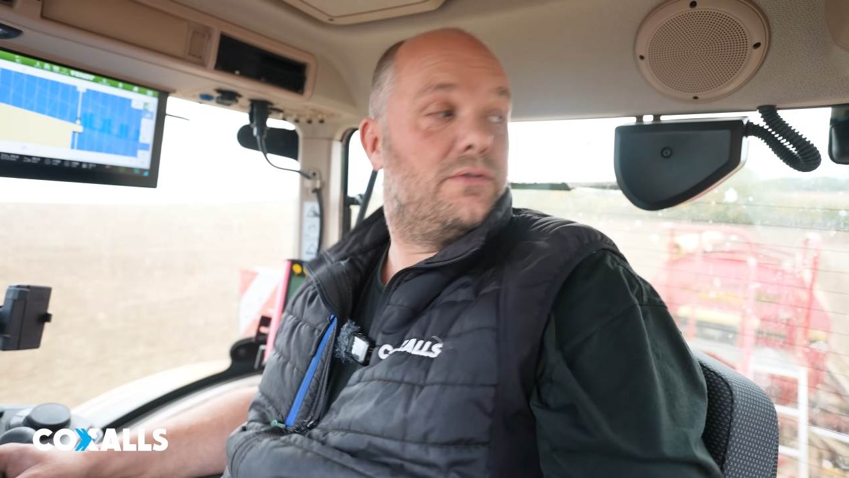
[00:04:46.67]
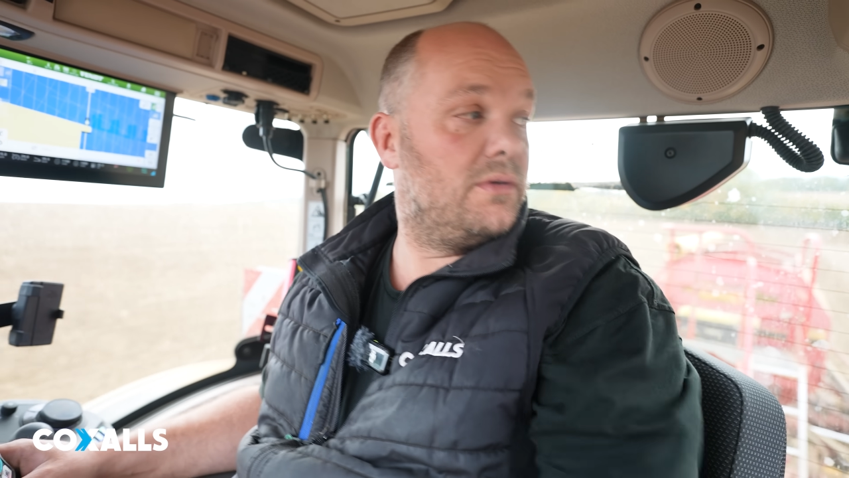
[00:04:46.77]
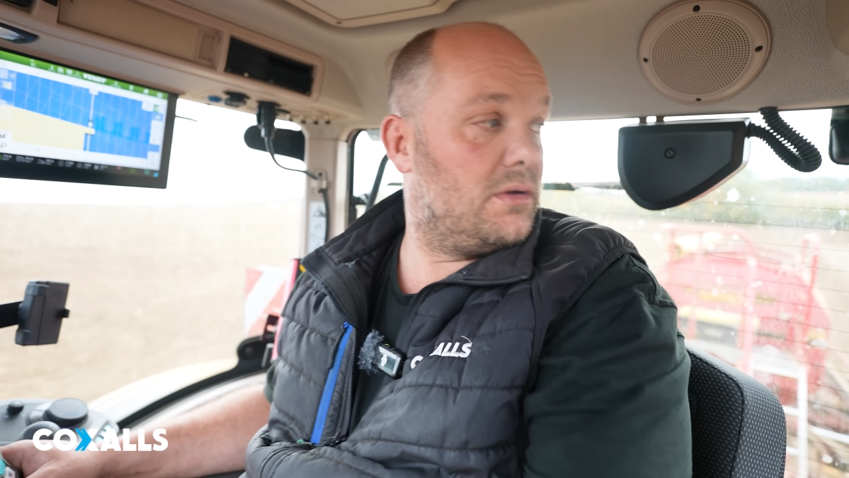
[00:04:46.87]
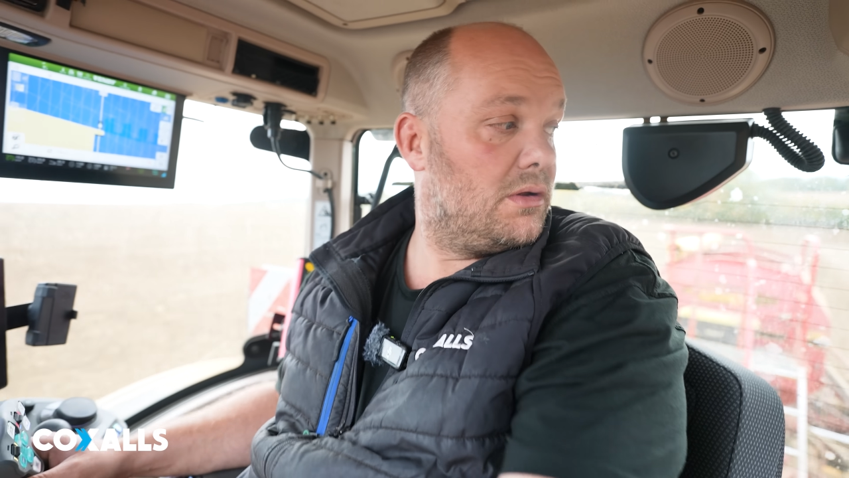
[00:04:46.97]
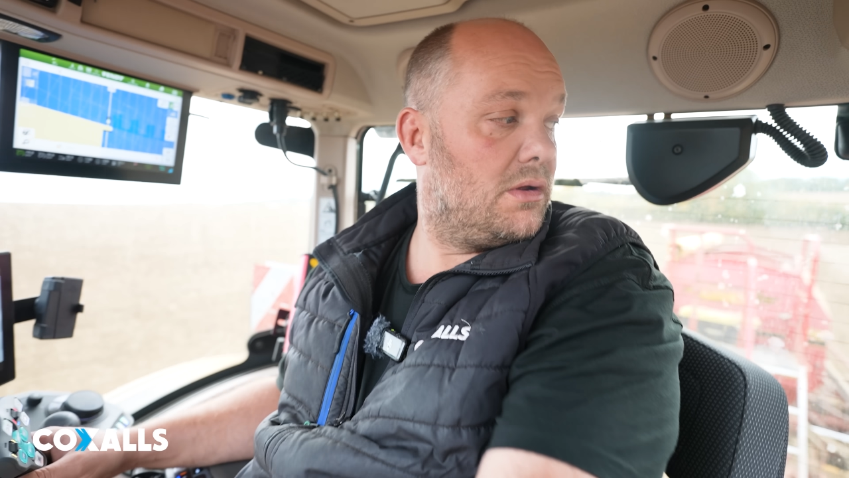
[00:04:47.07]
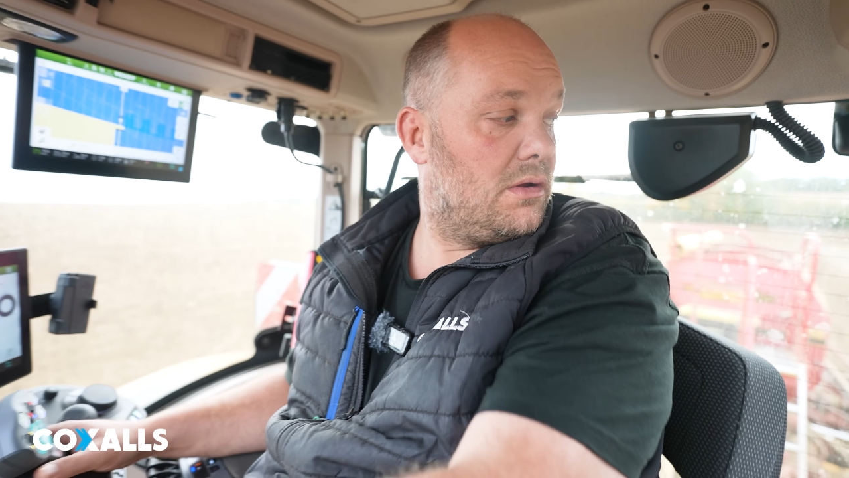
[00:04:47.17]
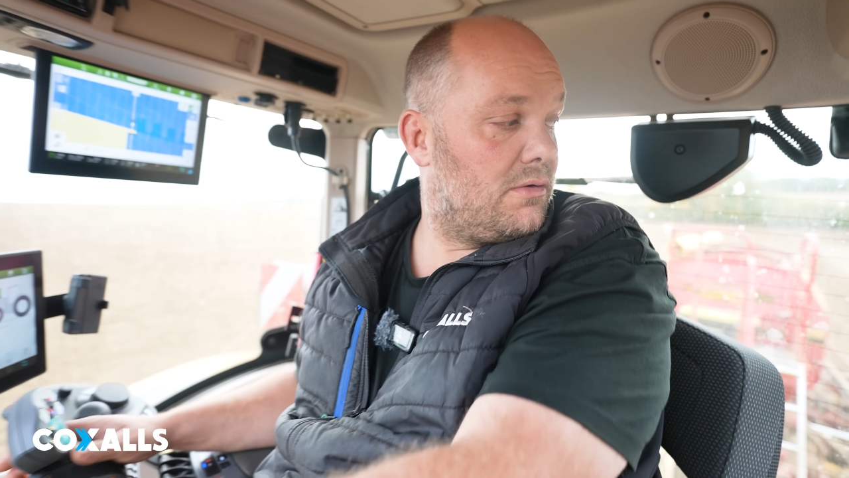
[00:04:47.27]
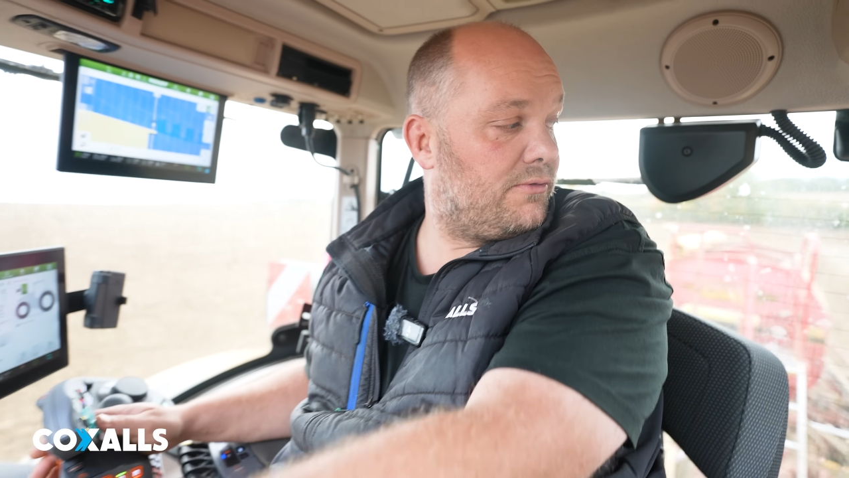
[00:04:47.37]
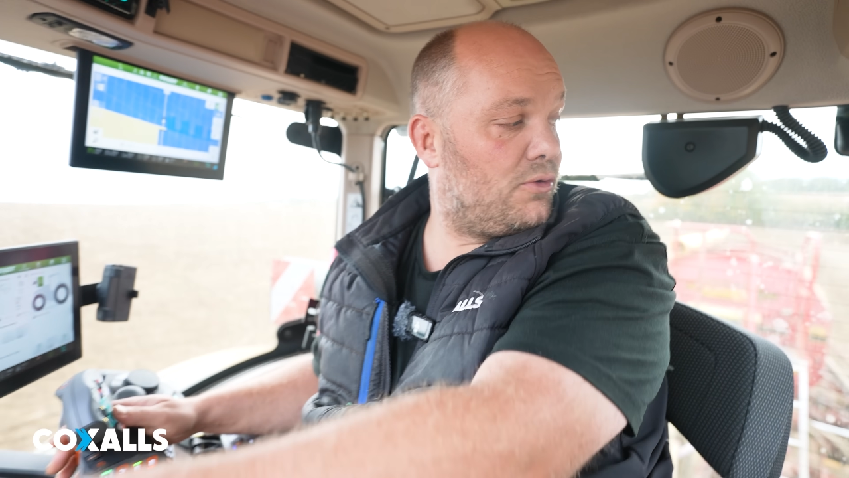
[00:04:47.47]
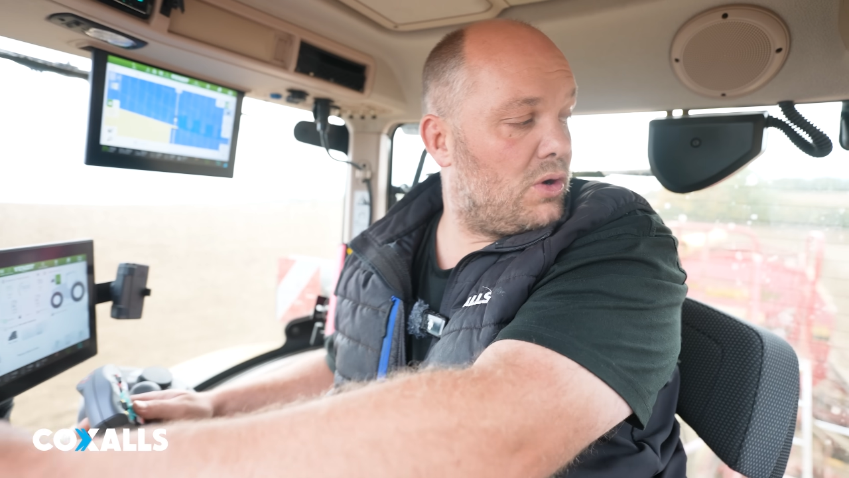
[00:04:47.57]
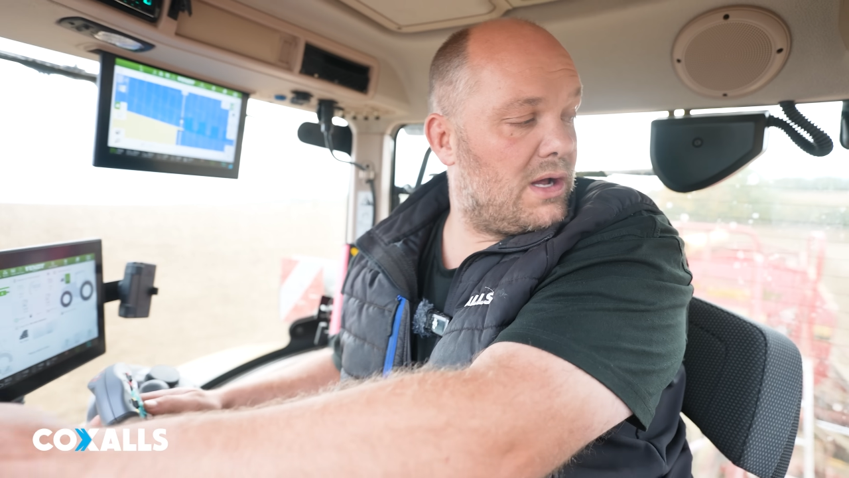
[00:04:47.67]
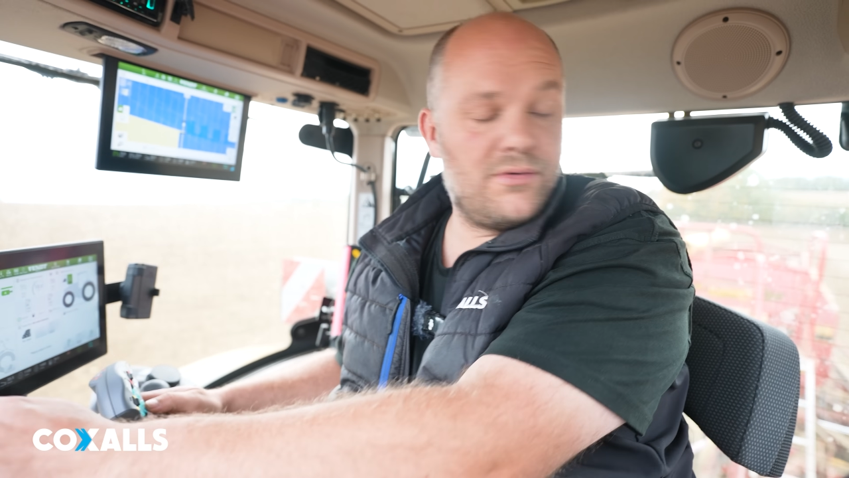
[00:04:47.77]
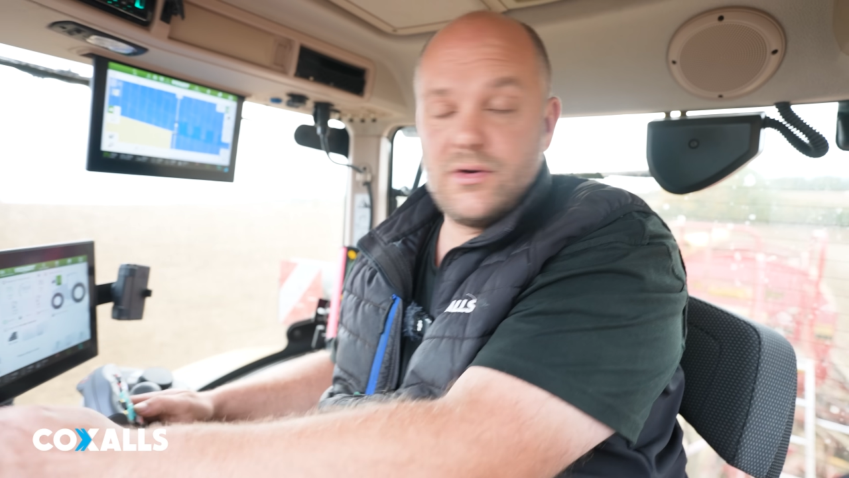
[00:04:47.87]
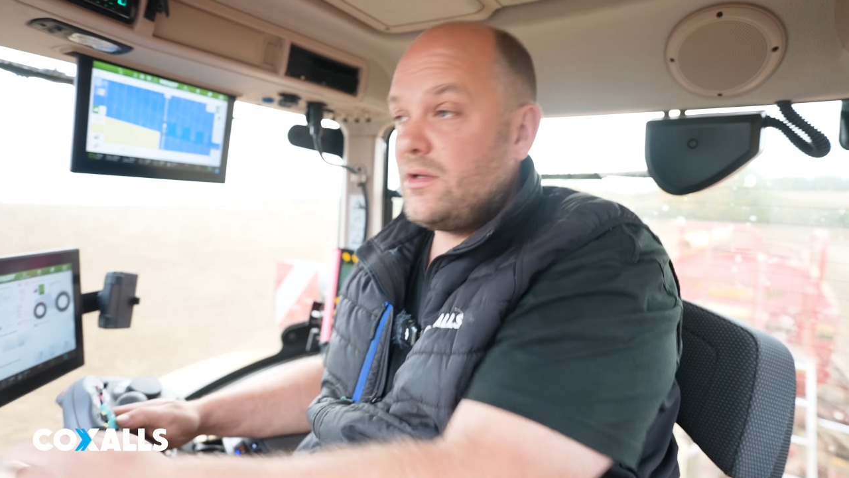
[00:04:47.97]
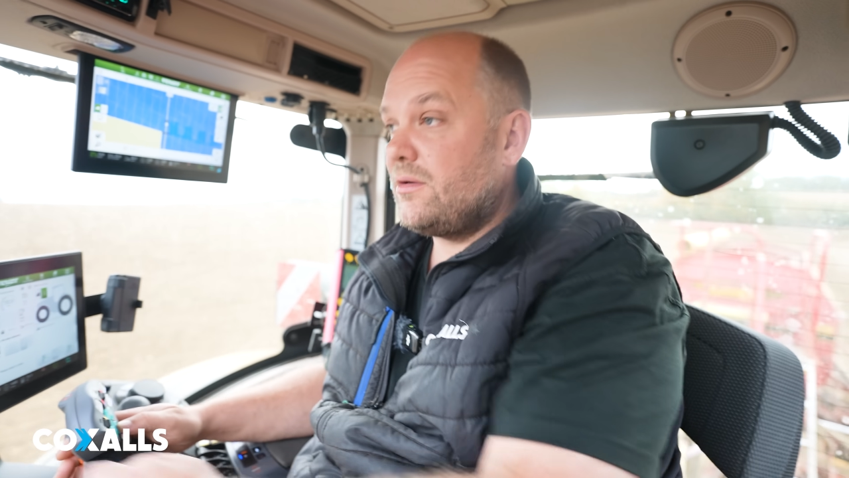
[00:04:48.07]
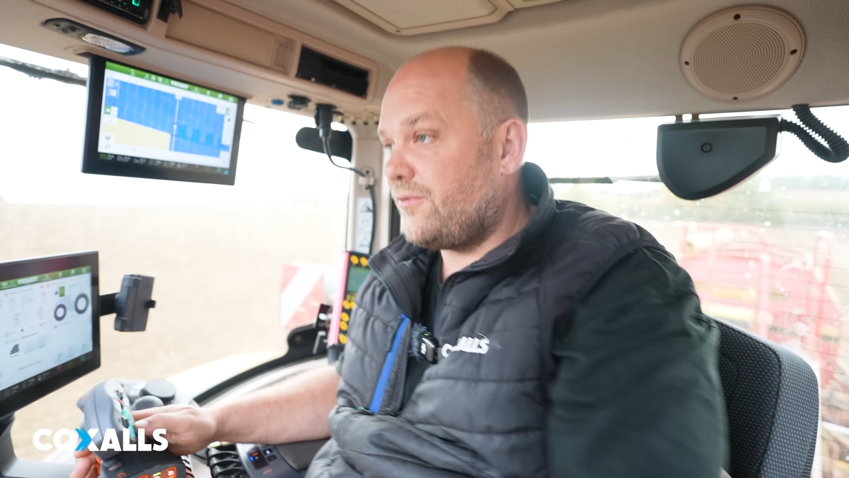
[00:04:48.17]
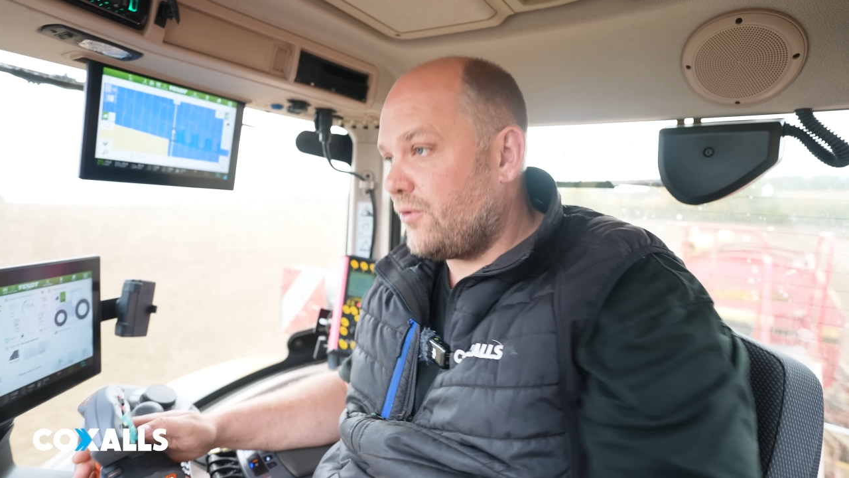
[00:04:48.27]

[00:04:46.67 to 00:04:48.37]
of 400 to